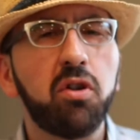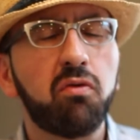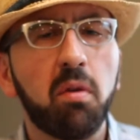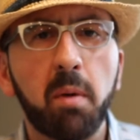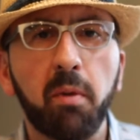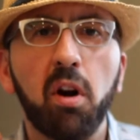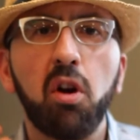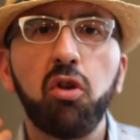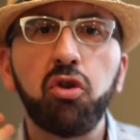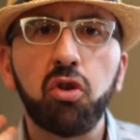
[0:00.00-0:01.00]
Just remember,
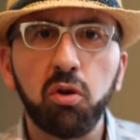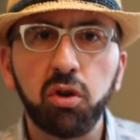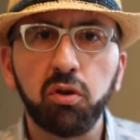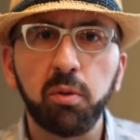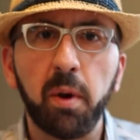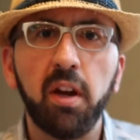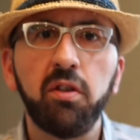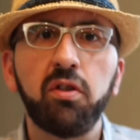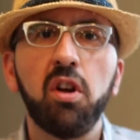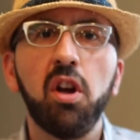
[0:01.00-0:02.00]
social
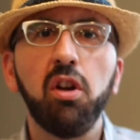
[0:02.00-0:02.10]
space,